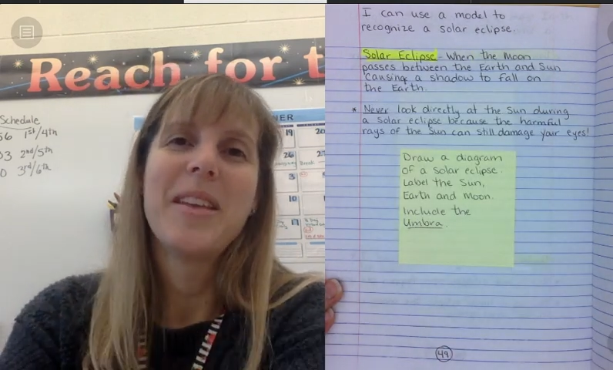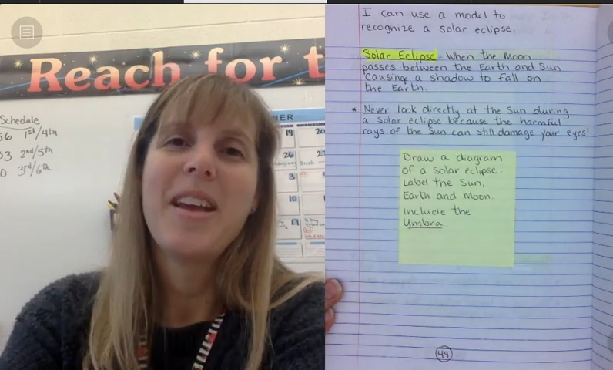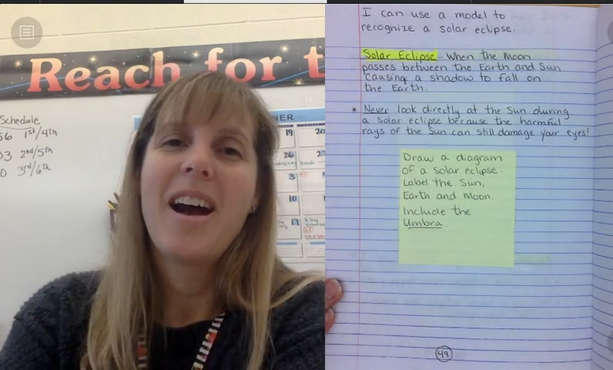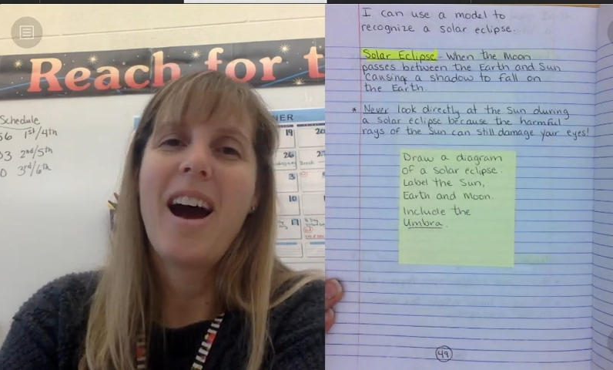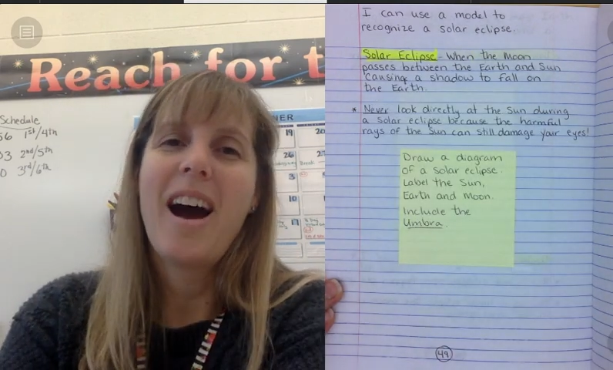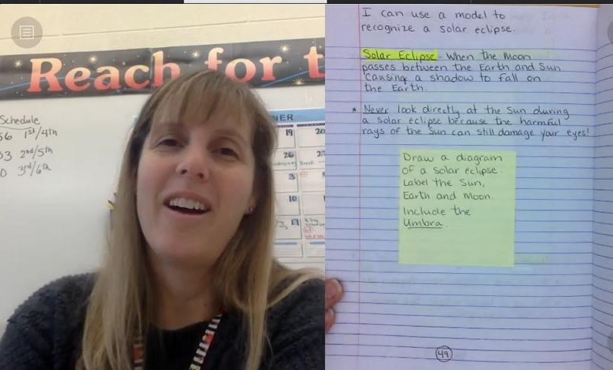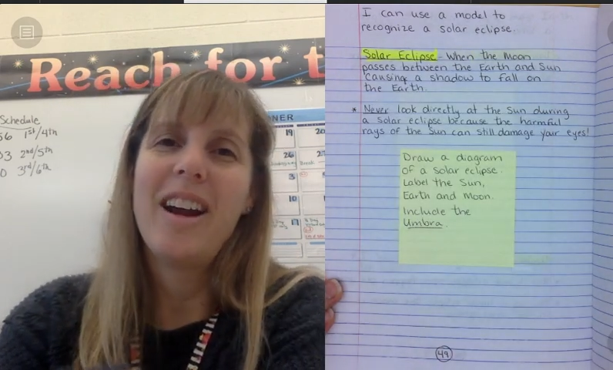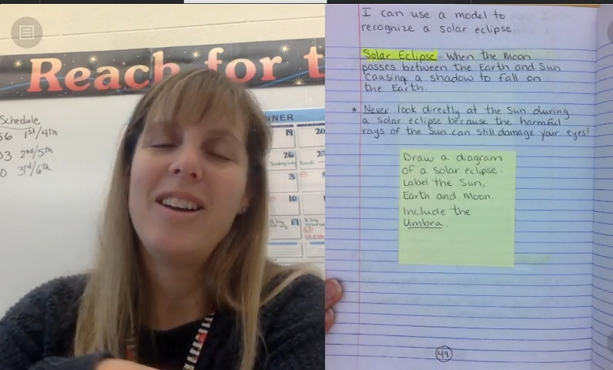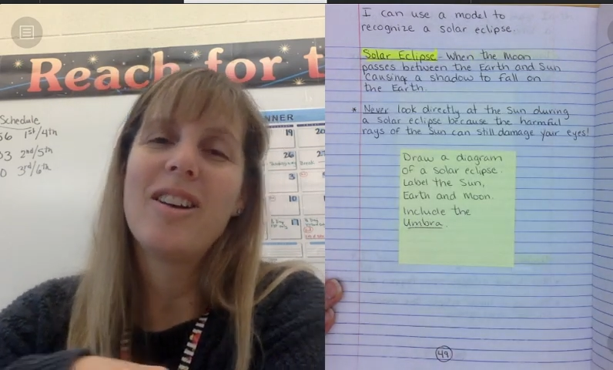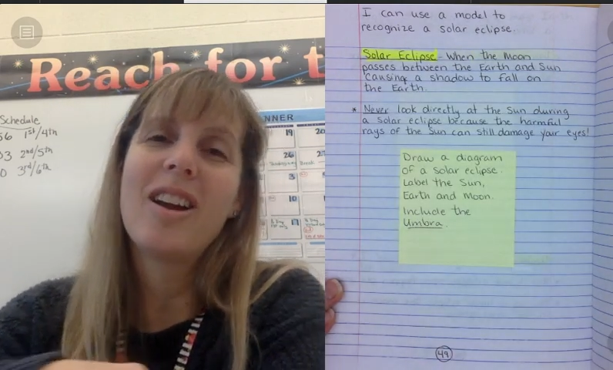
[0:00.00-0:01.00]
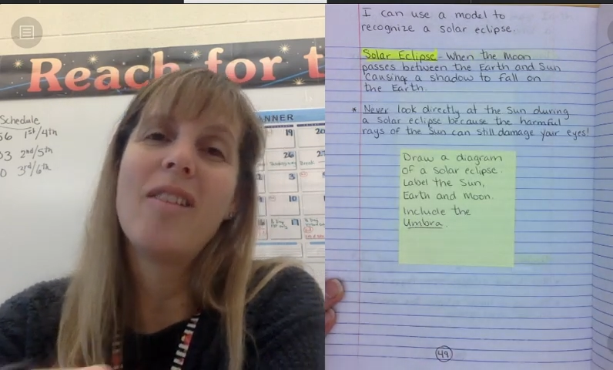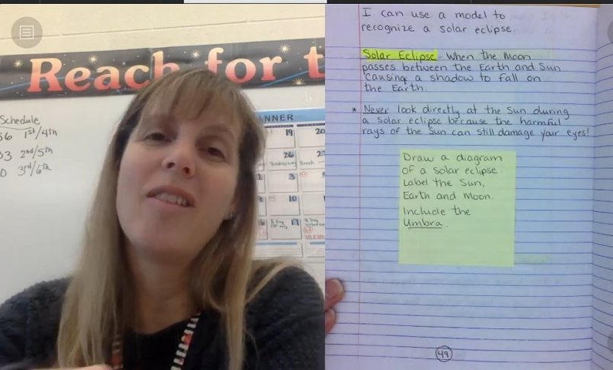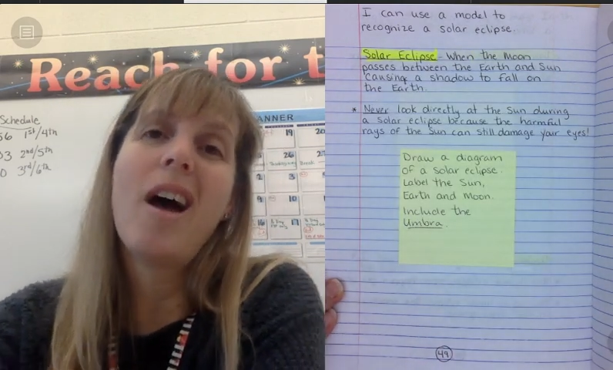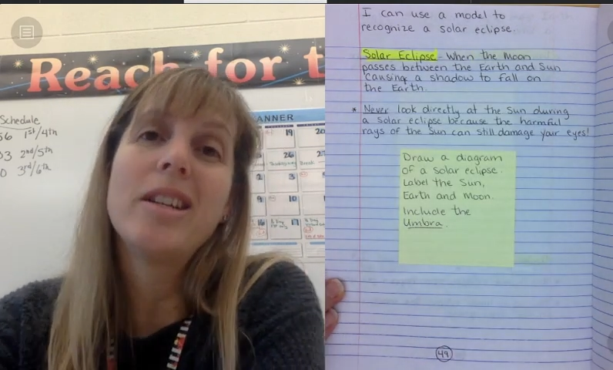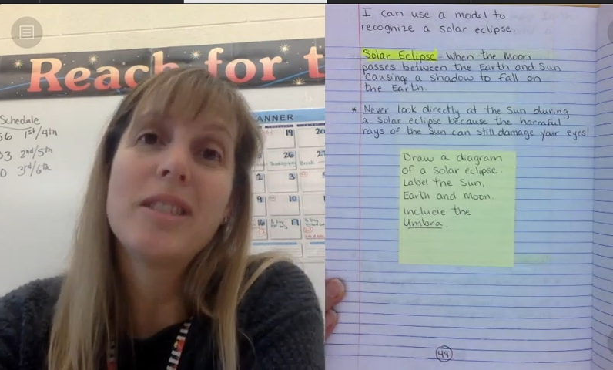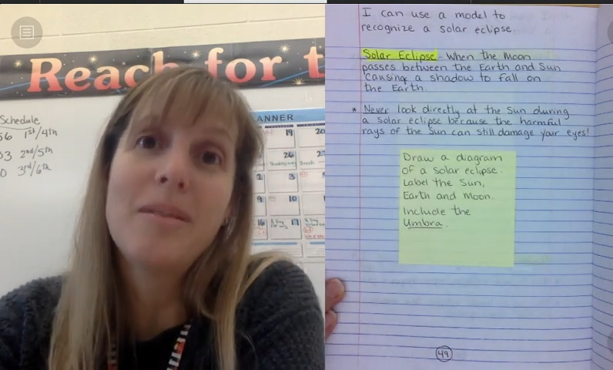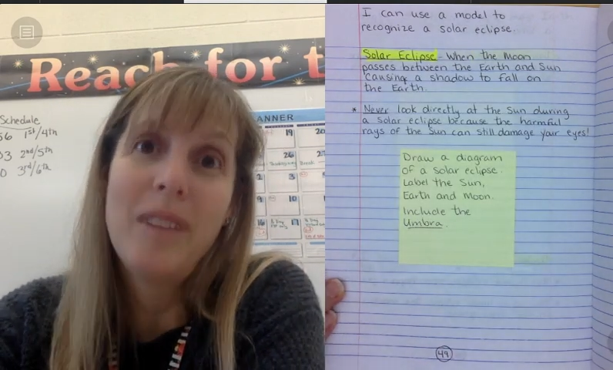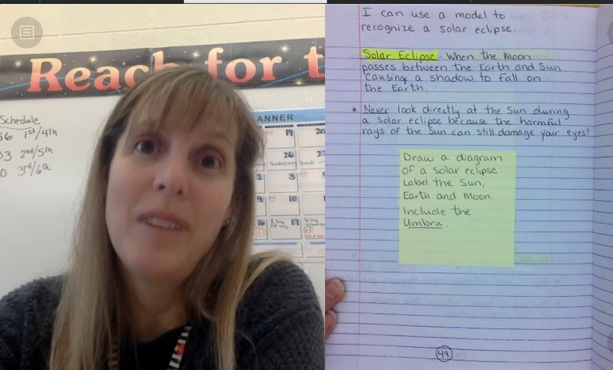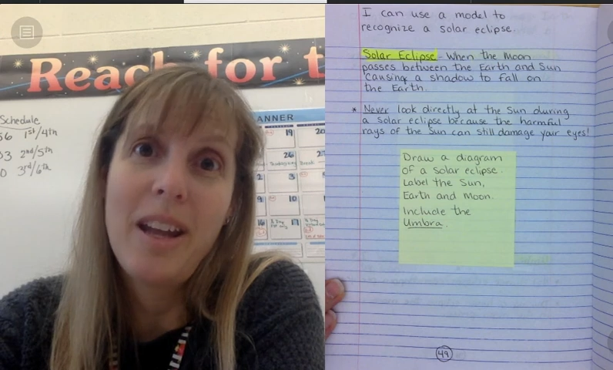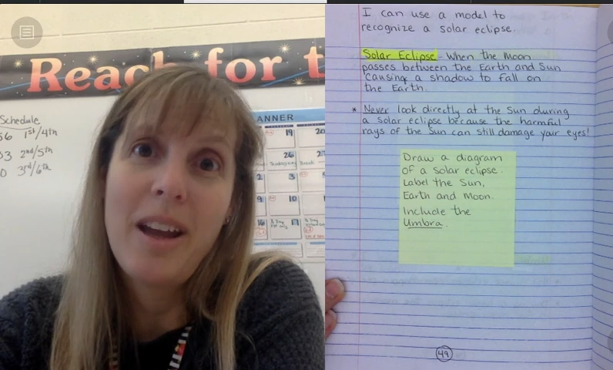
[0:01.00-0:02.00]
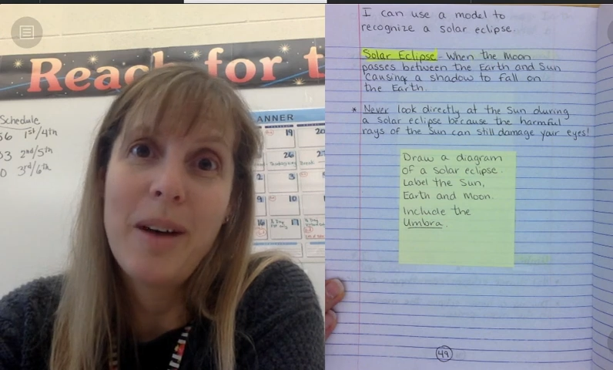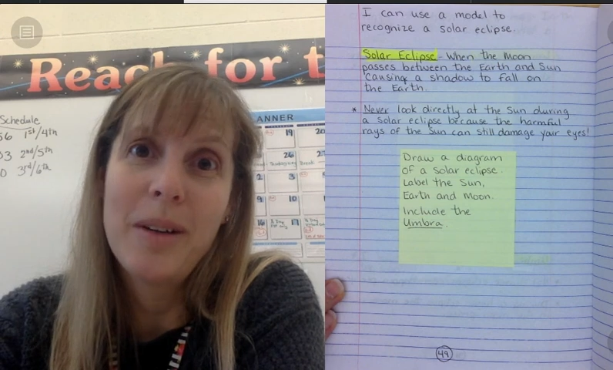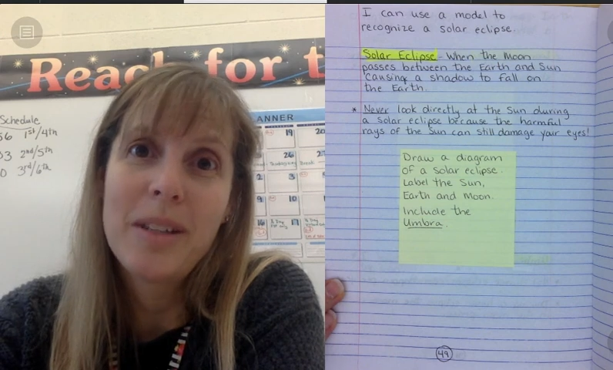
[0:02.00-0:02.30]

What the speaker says: All right, you're going to watch some videos,